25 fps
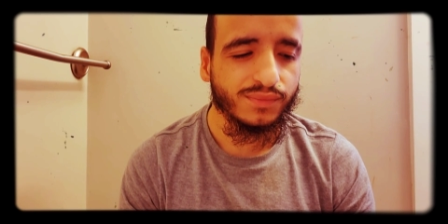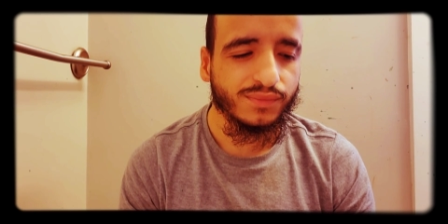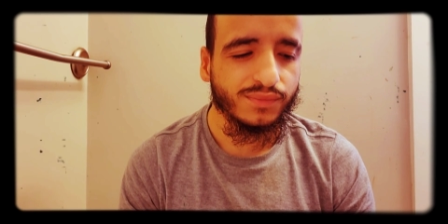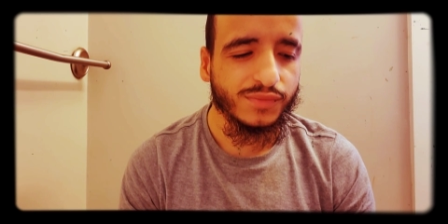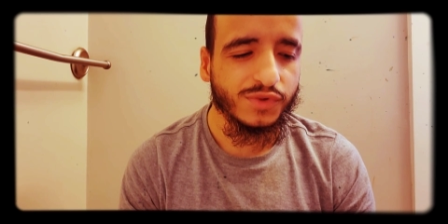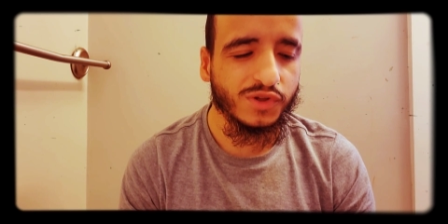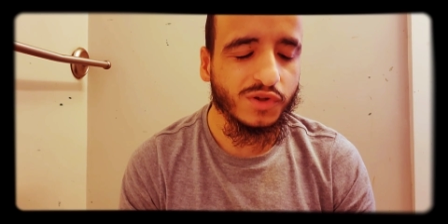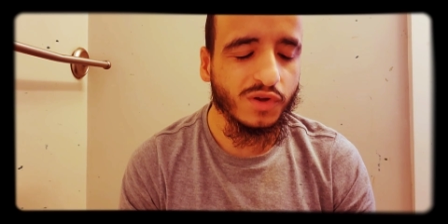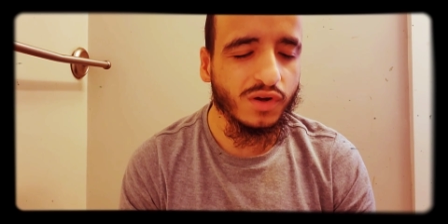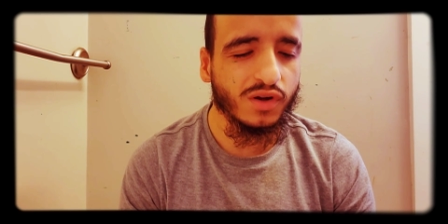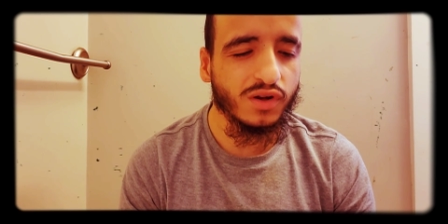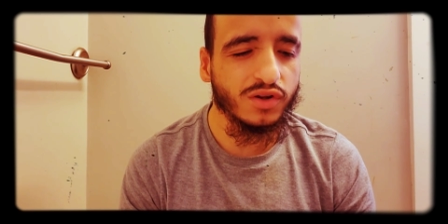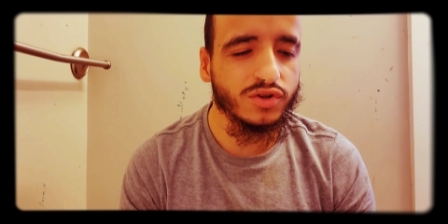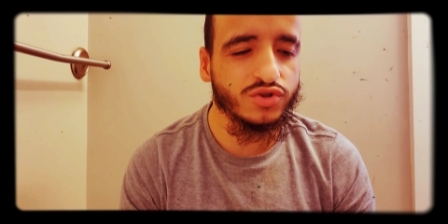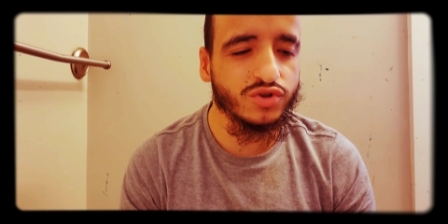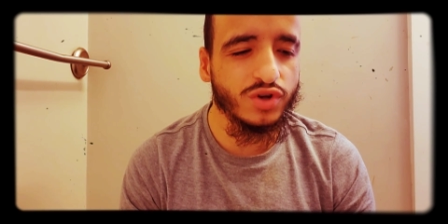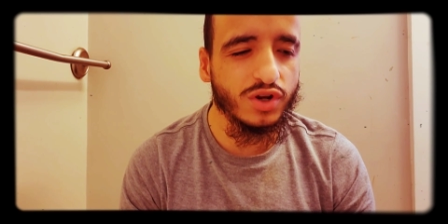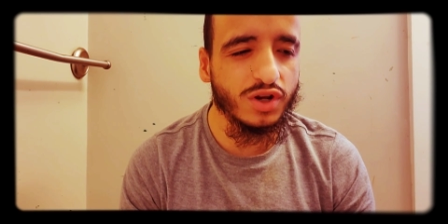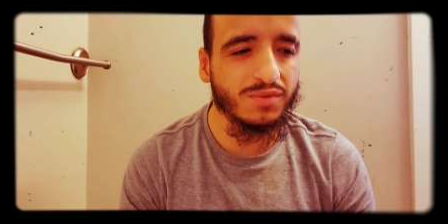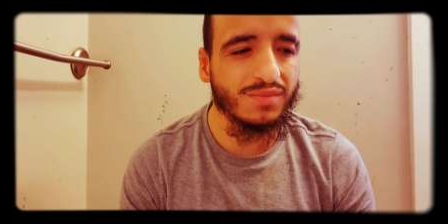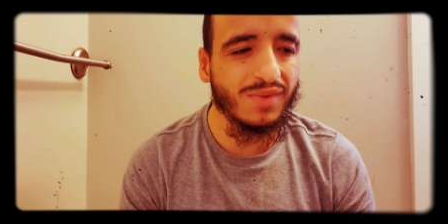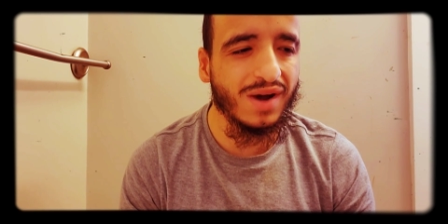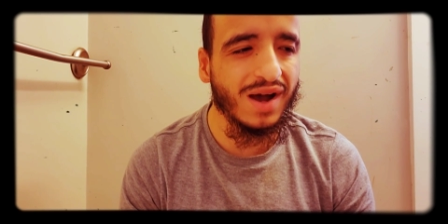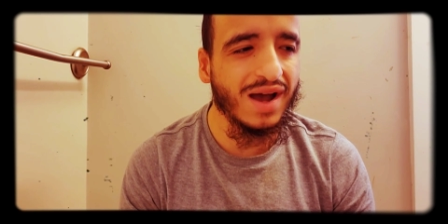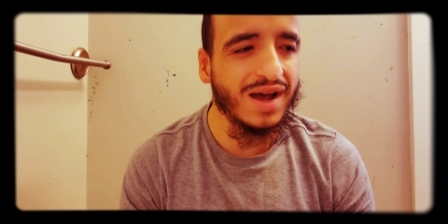So in the
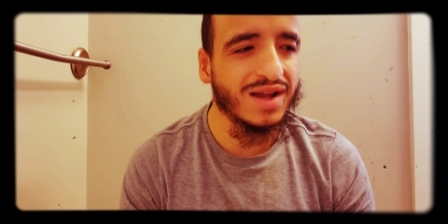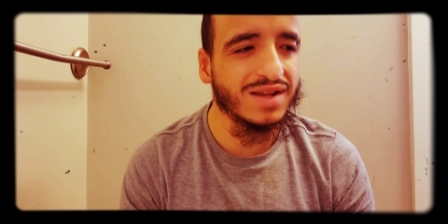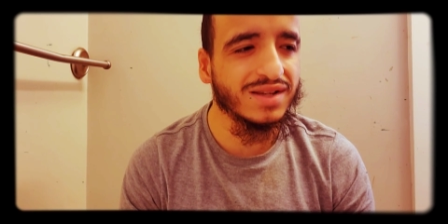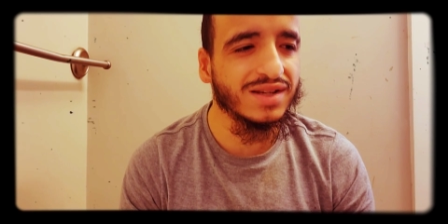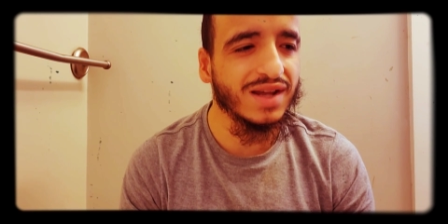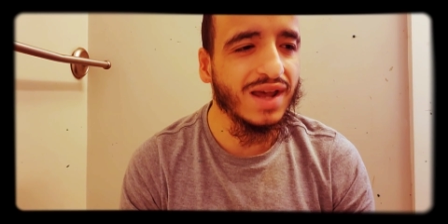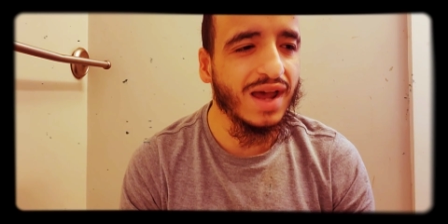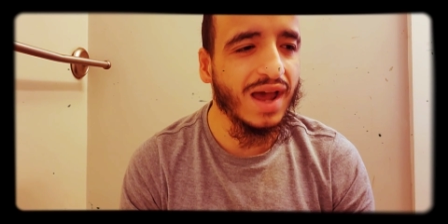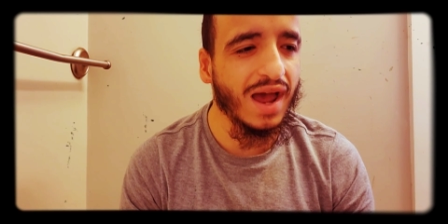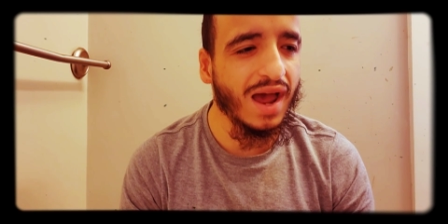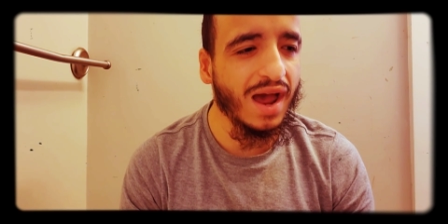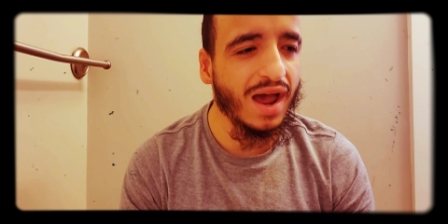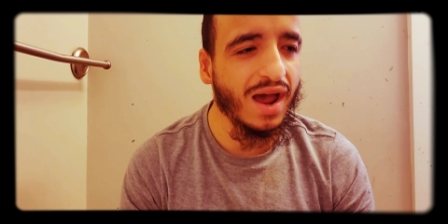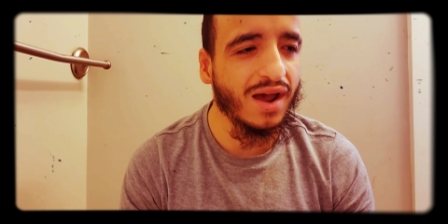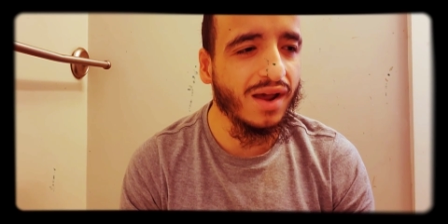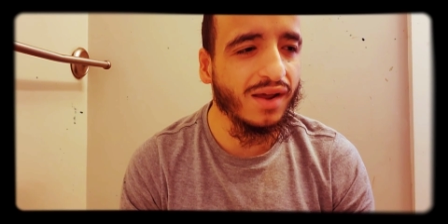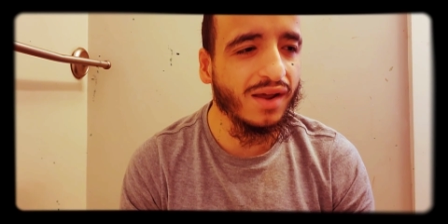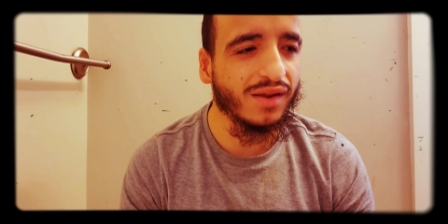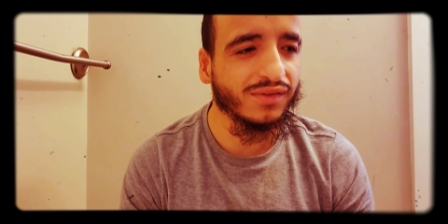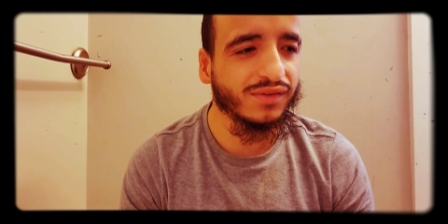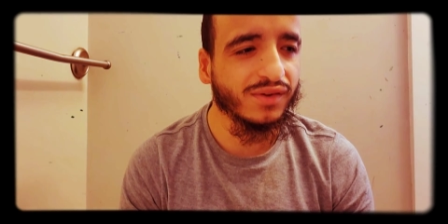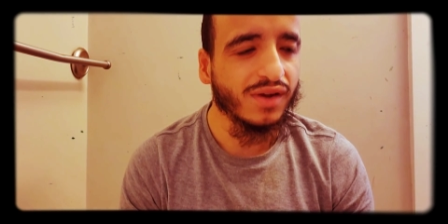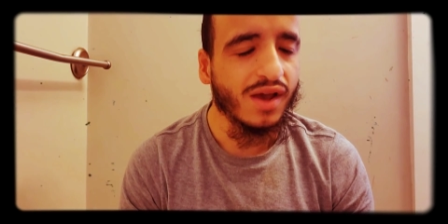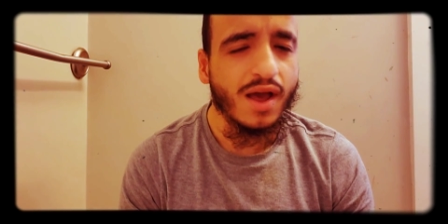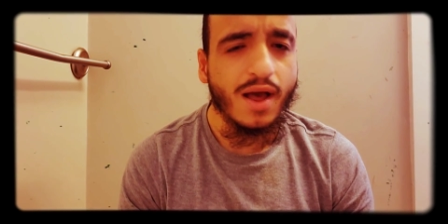dream, I had to
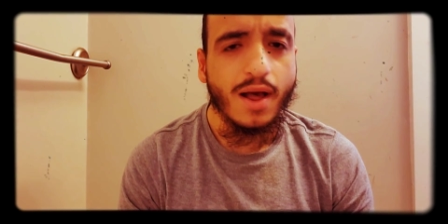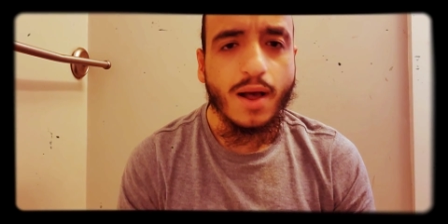ask.